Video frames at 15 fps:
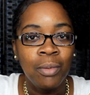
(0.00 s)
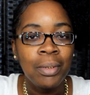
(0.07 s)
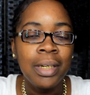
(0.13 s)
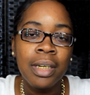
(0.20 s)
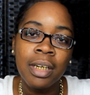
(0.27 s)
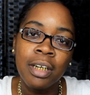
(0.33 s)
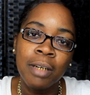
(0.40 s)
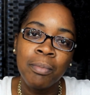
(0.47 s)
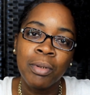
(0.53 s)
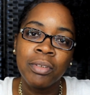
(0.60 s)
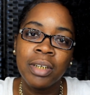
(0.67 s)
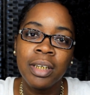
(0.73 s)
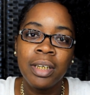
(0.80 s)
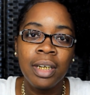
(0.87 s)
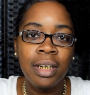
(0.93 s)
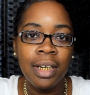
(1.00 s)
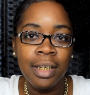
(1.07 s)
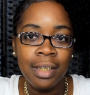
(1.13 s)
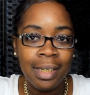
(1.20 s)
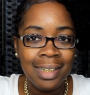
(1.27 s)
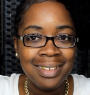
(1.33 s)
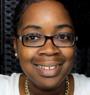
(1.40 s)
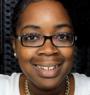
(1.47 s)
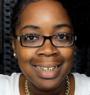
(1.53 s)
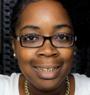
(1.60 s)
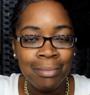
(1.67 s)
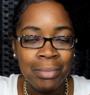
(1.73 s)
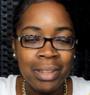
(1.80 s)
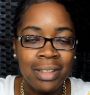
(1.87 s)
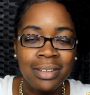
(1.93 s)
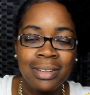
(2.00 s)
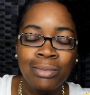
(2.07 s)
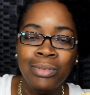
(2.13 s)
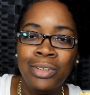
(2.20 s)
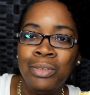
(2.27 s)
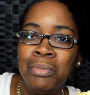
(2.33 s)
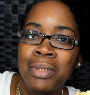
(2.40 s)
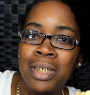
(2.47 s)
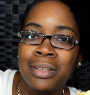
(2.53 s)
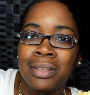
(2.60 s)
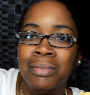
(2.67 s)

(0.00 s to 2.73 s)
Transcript: We didn't get her a birthday cake at that time because it was too much.